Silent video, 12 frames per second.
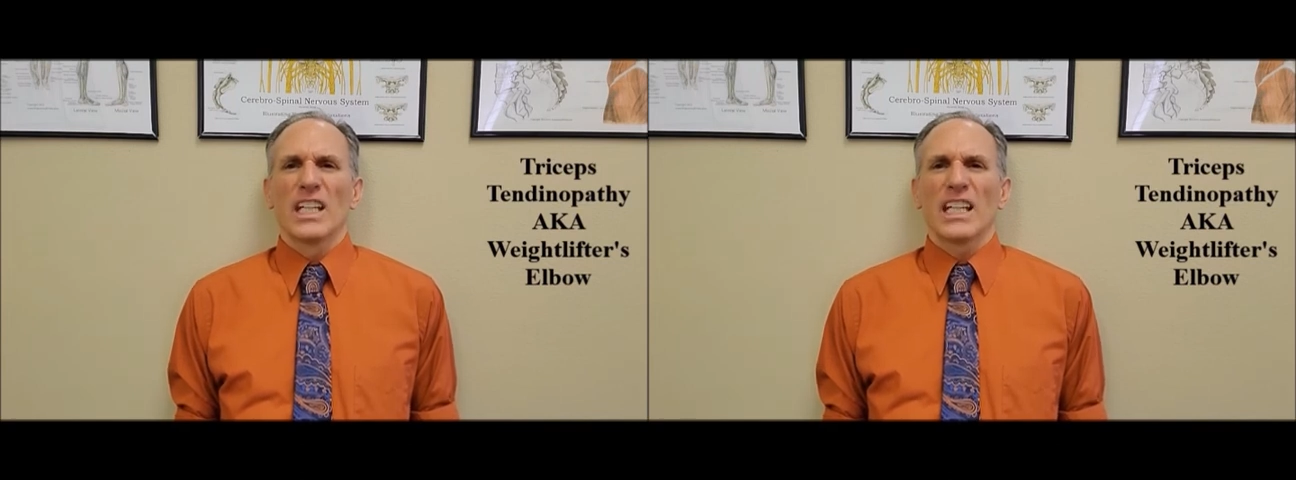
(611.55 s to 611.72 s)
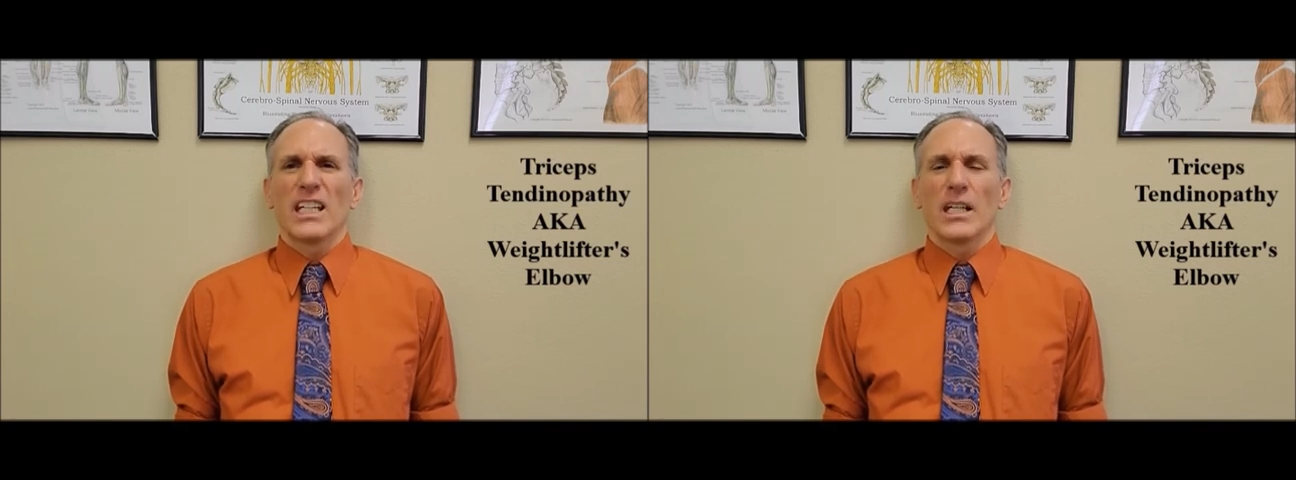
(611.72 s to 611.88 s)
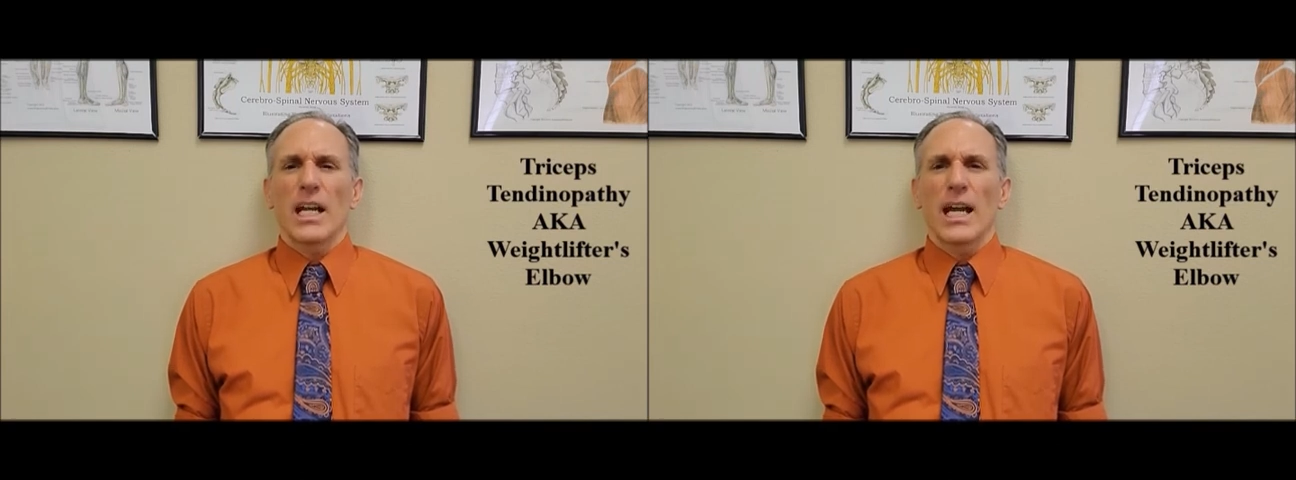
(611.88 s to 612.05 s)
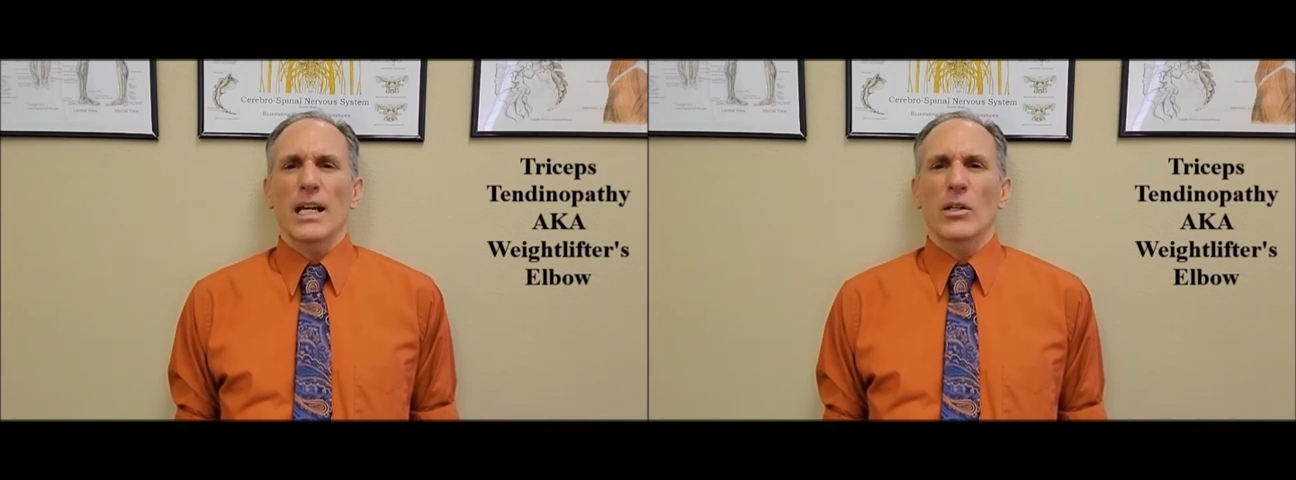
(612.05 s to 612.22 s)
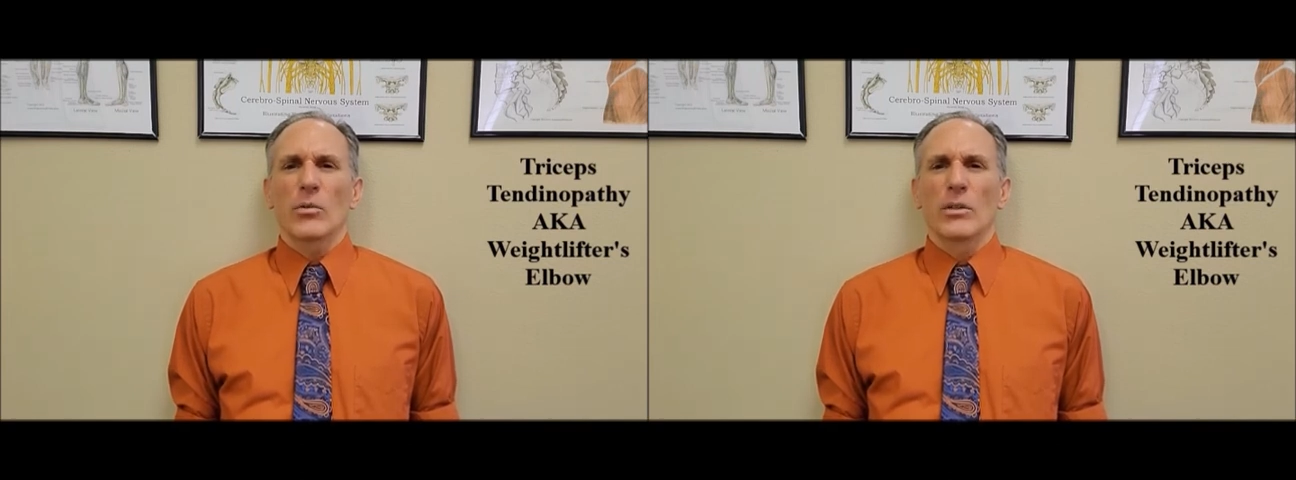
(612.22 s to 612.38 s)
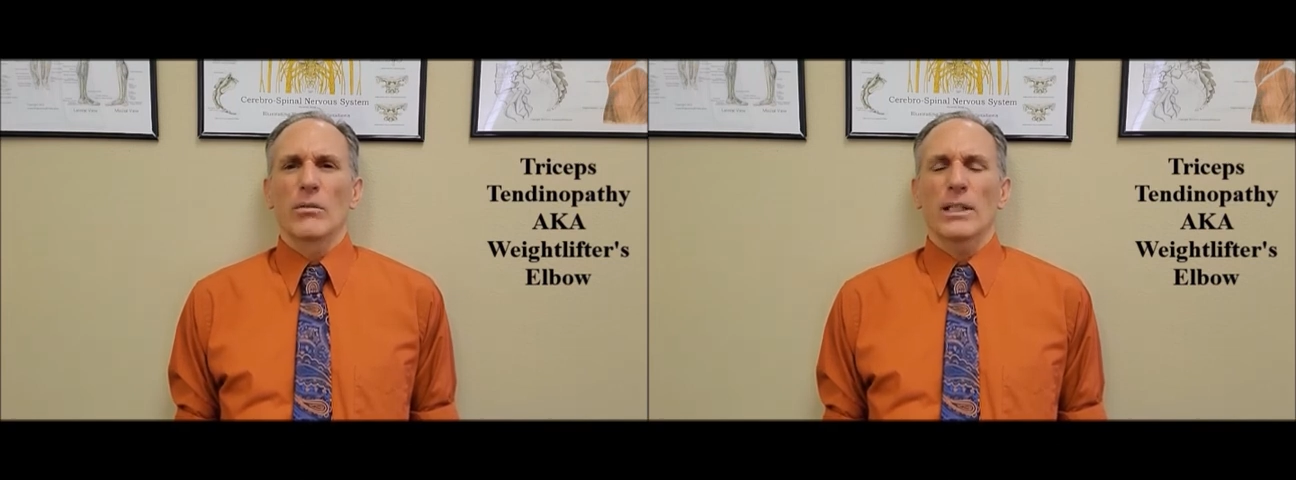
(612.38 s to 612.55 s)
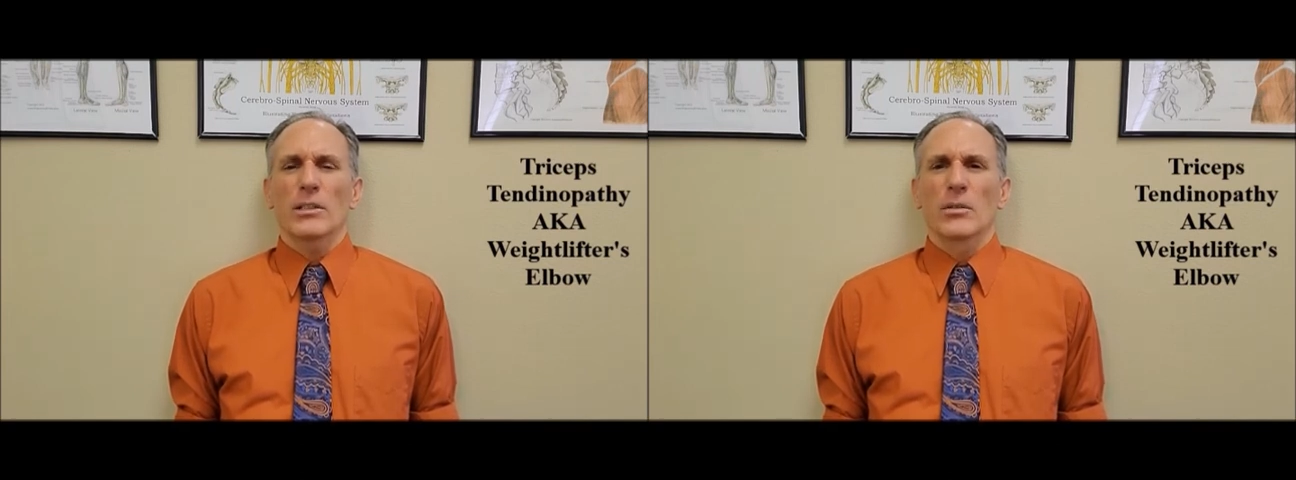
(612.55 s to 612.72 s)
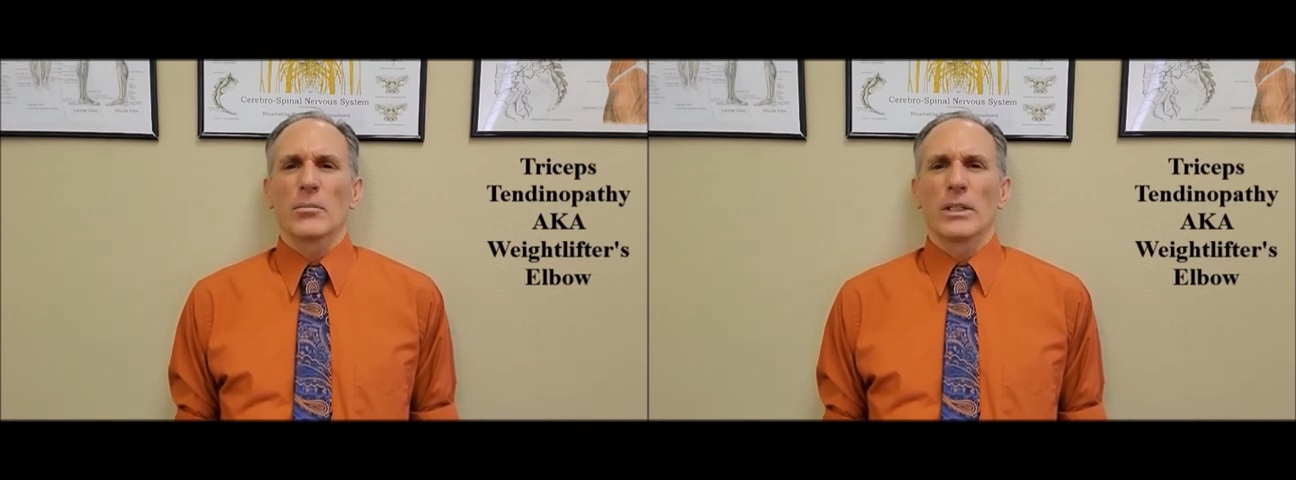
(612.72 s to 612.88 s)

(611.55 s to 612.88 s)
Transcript: Get adequate rest